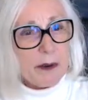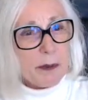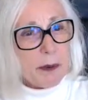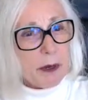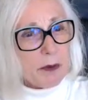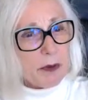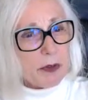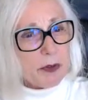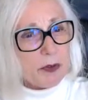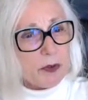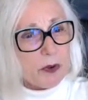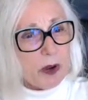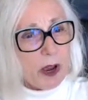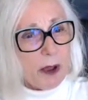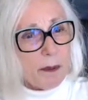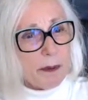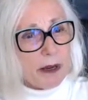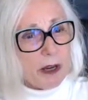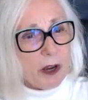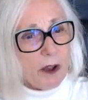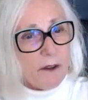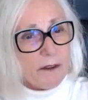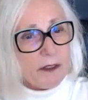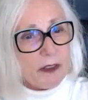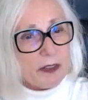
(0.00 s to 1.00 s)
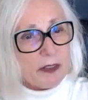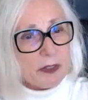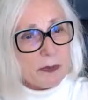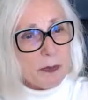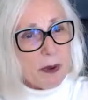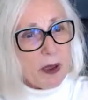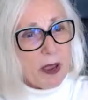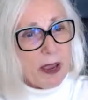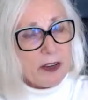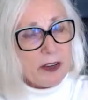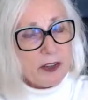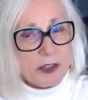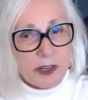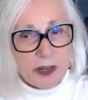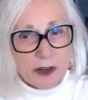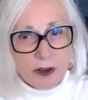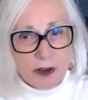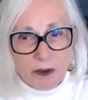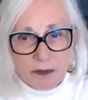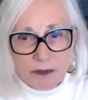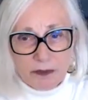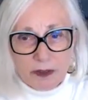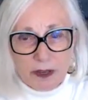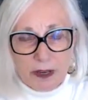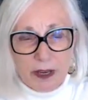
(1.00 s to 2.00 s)
everybody was dropping off the spy
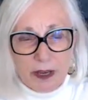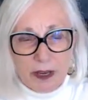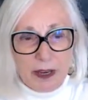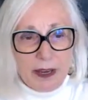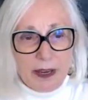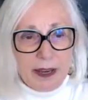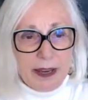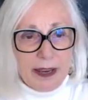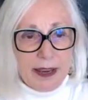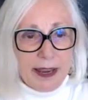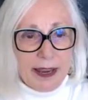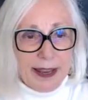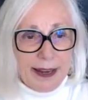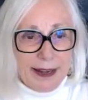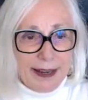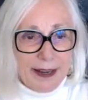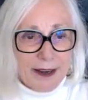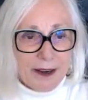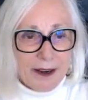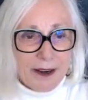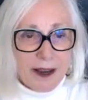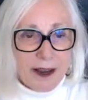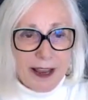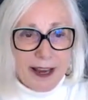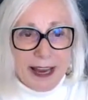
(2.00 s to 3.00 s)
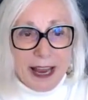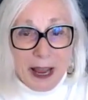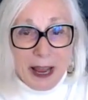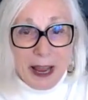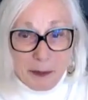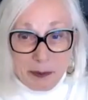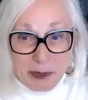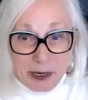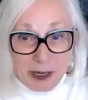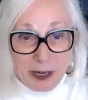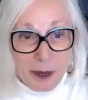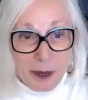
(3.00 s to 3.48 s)
shelf. And here I am